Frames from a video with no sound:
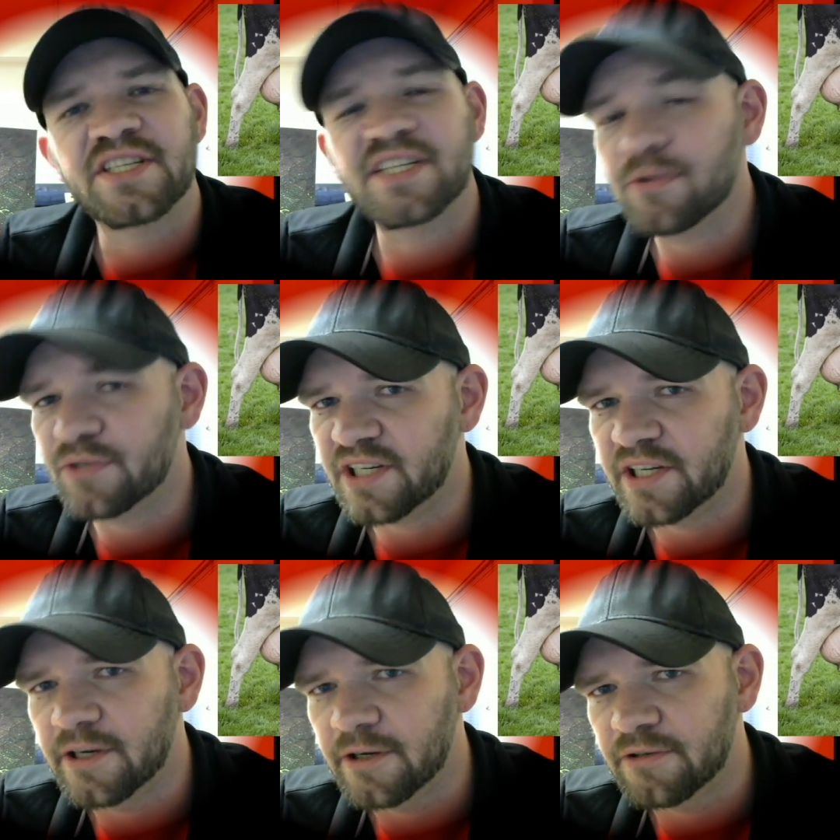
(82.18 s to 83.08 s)
distinguishing
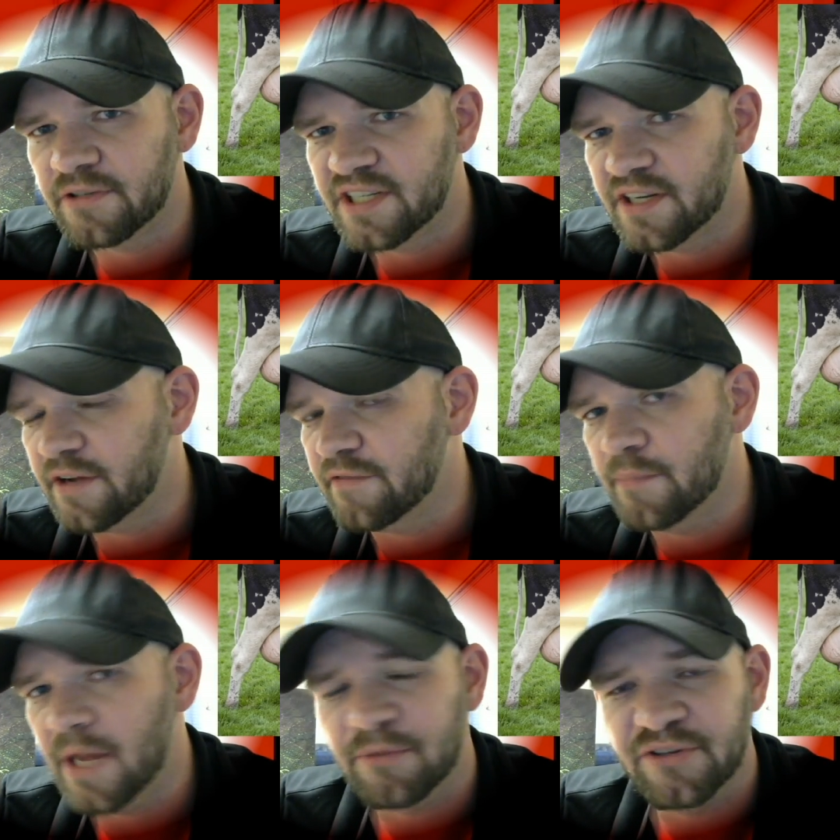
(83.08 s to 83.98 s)
characteristic of
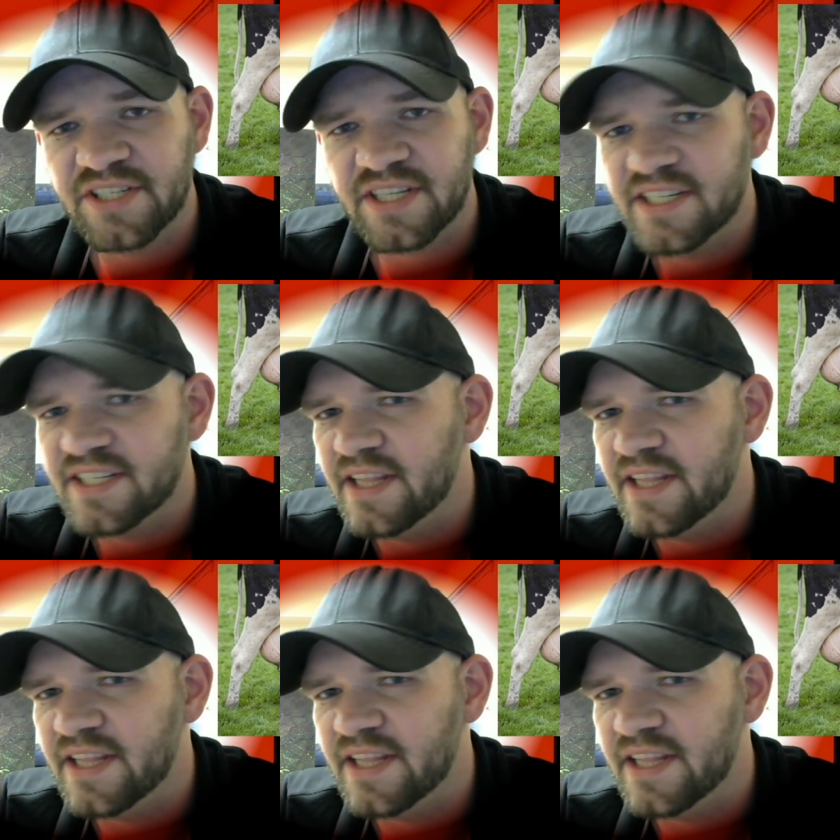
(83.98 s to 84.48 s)
mammals is